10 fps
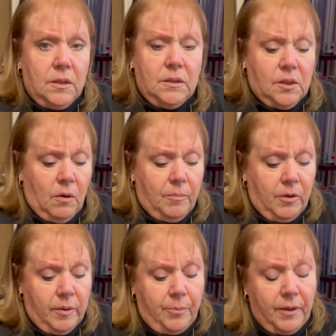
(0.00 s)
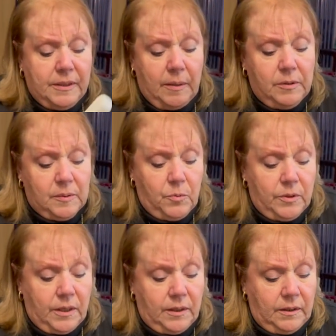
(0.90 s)
So I'm going to put a tablespoon
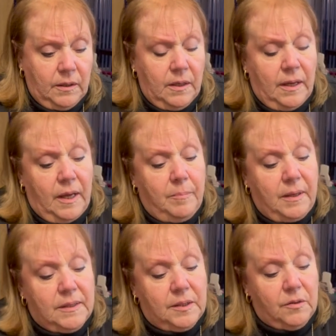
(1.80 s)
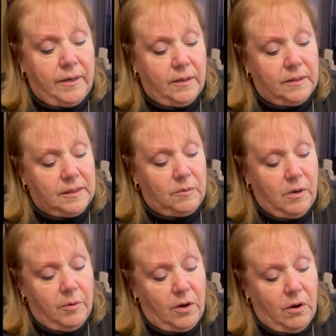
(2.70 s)
in and mix it around and see where
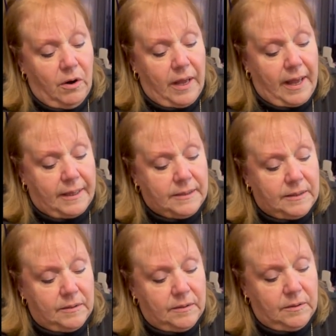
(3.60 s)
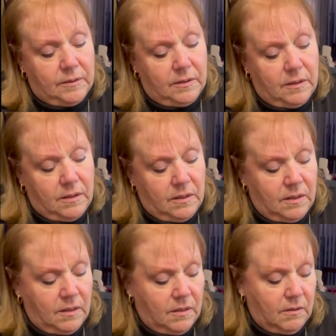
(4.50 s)
we are at.
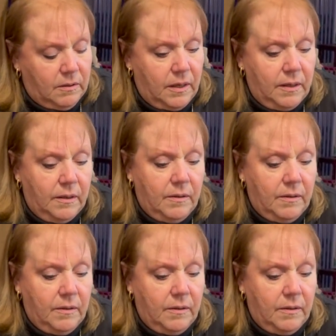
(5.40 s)
Okay.